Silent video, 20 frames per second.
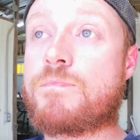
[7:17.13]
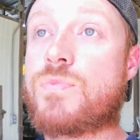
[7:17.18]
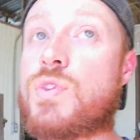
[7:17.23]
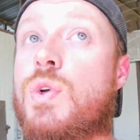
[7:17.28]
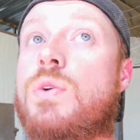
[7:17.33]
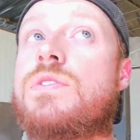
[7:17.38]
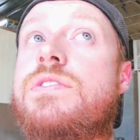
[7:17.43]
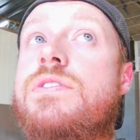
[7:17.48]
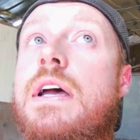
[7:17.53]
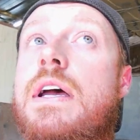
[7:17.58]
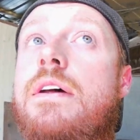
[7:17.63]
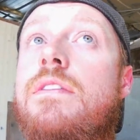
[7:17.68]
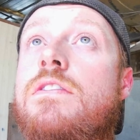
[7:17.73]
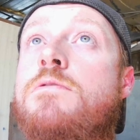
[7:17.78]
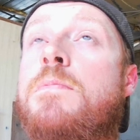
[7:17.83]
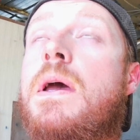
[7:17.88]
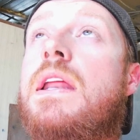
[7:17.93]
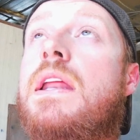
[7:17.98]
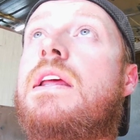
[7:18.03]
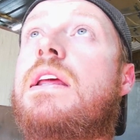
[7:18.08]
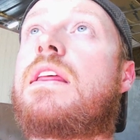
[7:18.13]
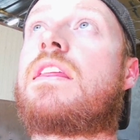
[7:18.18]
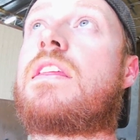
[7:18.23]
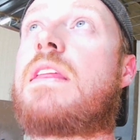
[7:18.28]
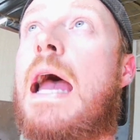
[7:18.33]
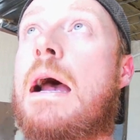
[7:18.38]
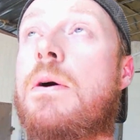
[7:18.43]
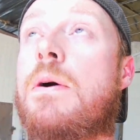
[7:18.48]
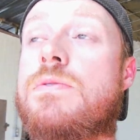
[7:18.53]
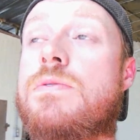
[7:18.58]
So instead of spending
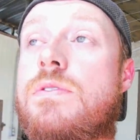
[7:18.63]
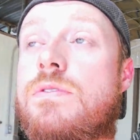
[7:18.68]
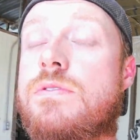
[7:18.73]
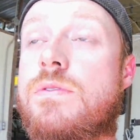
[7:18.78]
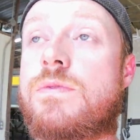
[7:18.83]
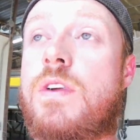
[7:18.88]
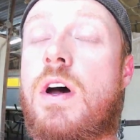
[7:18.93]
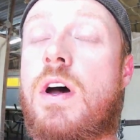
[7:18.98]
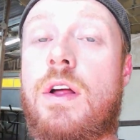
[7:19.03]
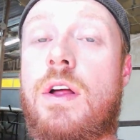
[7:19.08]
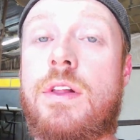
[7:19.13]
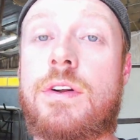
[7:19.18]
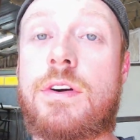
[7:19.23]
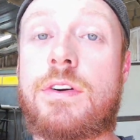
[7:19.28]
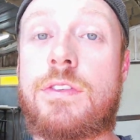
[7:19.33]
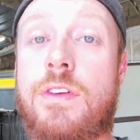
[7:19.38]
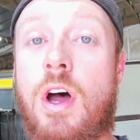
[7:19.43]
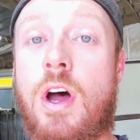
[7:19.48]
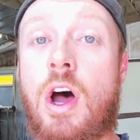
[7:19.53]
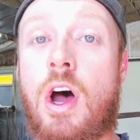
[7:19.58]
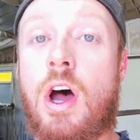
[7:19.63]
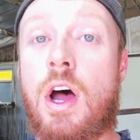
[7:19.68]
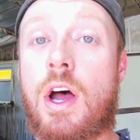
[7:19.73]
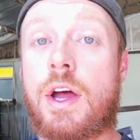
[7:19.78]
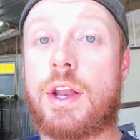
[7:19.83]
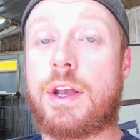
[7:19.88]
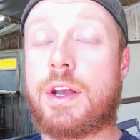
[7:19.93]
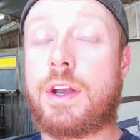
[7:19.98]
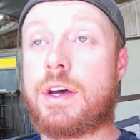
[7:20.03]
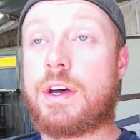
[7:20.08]
thousands of dollars
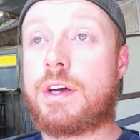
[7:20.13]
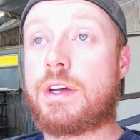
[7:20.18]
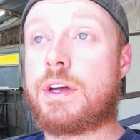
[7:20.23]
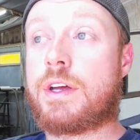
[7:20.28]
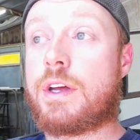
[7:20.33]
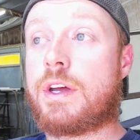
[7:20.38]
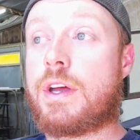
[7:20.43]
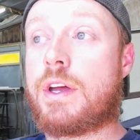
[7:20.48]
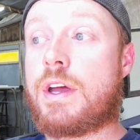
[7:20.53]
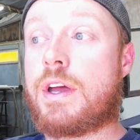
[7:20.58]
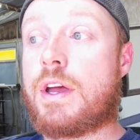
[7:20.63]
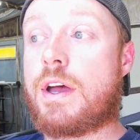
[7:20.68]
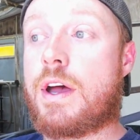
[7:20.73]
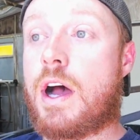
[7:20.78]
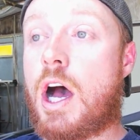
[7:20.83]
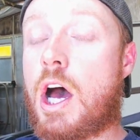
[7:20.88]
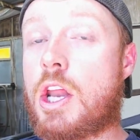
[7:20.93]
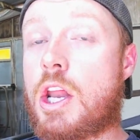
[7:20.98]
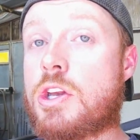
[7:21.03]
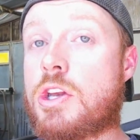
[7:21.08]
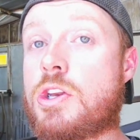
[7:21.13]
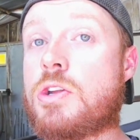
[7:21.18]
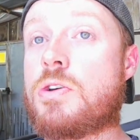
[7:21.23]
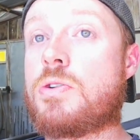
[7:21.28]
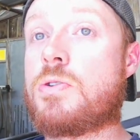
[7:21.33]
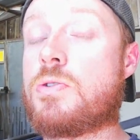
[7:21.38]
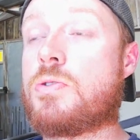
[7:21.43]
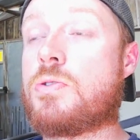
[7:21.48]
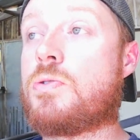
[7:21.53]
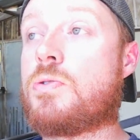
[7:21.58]
on a
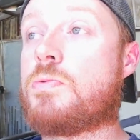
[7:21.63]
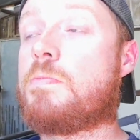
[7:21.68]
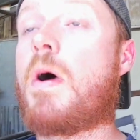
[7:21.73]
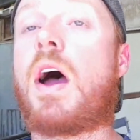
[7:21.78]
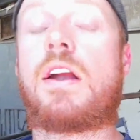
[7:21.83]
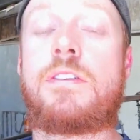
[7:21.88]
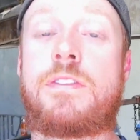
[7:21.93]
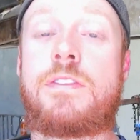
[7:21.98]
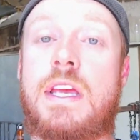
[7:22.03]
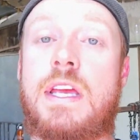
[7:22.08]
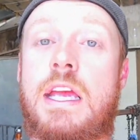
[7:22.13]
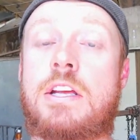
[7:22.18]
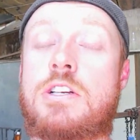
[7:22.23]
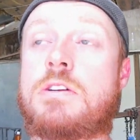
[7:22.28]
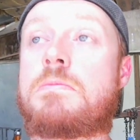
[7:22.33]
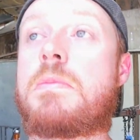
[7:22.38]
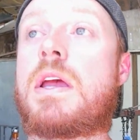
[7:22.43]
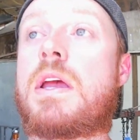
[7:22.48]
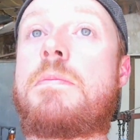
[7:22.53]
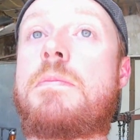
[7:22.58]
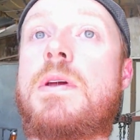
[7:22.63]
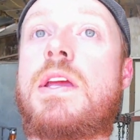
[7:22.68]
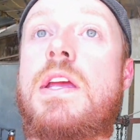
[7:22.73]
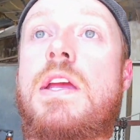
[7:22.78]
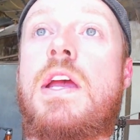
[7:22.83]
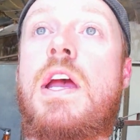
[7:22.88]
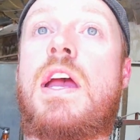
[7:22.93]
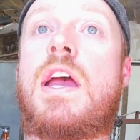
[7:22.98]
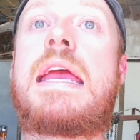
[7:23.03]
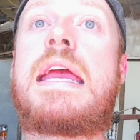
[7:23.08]
new modification, maybe
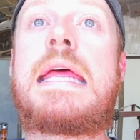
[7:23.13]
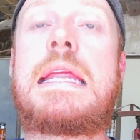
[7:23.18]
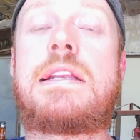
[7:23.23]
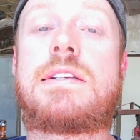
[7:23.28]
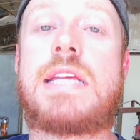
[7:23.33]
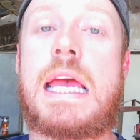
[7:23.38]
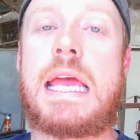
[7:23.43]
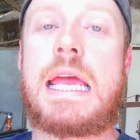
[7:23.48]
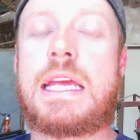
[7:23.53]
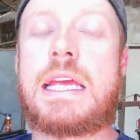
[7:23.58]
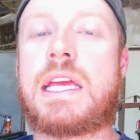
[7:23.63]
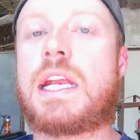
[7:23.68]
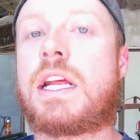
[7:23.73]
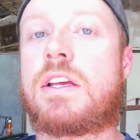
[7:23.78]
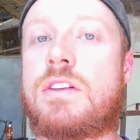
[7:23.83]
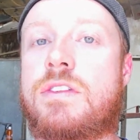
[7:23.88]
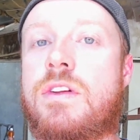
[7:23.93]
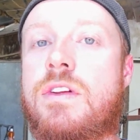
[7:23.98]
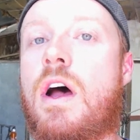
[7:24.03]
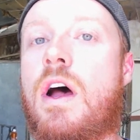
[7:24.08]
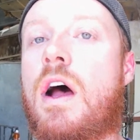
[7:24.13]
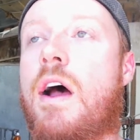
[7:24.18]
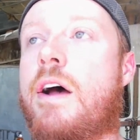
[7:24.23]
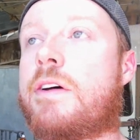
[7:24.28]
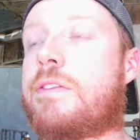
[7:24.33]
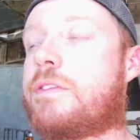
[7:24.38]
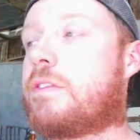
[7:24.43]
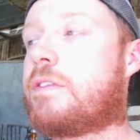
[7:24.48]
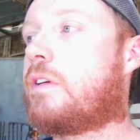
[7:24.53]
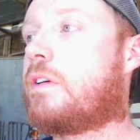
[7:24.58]
intake and
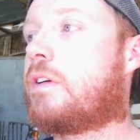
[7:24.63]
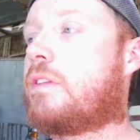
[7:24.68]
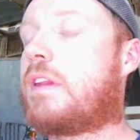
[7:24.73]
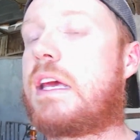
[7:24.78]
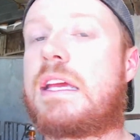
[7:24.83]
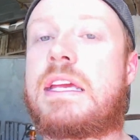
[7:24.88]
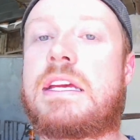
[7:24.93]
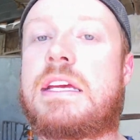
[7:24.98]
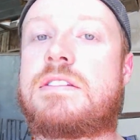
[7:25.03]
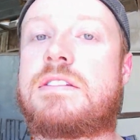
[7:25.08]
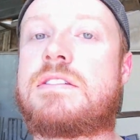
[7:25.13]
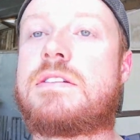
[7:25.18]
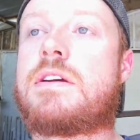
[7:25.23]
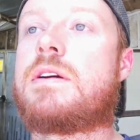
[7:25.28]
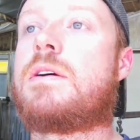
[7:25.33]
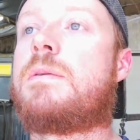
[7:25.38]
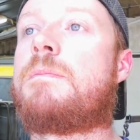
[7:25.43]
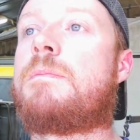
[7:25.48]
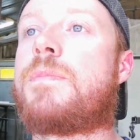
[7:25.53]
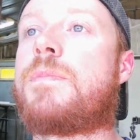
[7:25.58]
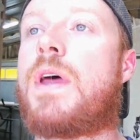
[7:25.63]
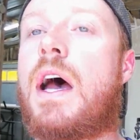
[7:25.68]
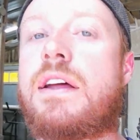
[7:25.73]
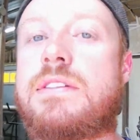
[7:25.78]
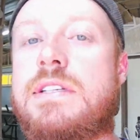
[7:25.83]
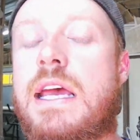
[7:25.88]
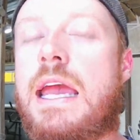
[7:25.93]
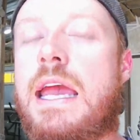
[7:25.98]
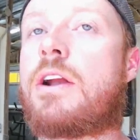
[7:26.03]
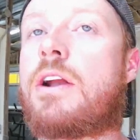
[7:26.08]
exhaust, that gets you a
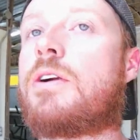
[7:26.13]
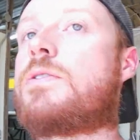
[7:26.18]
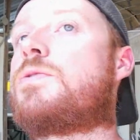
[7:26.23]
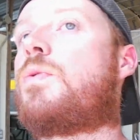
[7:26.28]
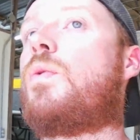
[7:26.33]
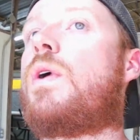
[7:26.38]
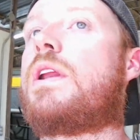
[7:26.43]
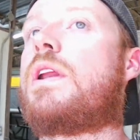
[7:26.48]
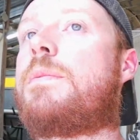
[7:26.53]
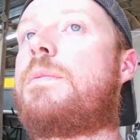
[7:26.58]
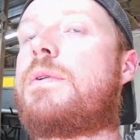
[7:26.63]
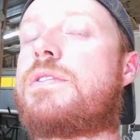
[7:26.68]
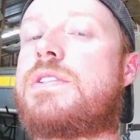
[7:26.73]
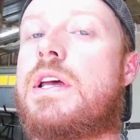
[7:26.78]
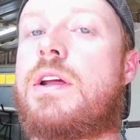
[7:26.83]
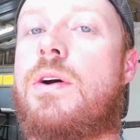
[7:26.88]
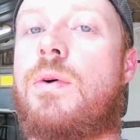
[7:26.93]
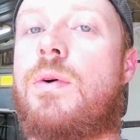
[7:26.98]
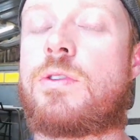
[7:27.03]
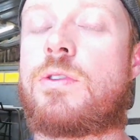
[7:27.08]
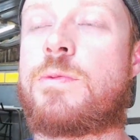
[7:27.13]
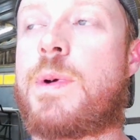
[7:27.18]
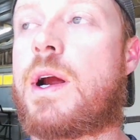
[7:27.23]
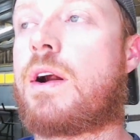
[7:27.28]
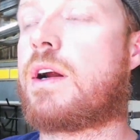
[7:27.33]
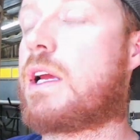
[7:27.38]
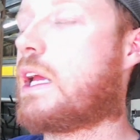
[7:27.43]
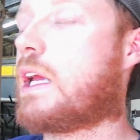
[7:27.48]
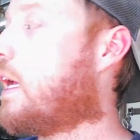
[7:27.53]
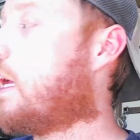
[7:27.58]
10 or 20%
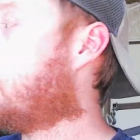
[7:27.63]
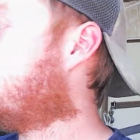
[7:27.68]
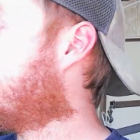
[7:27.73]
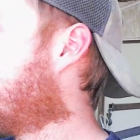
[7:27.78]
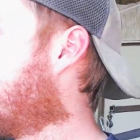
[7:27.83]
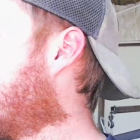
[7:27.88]
horsepower gain,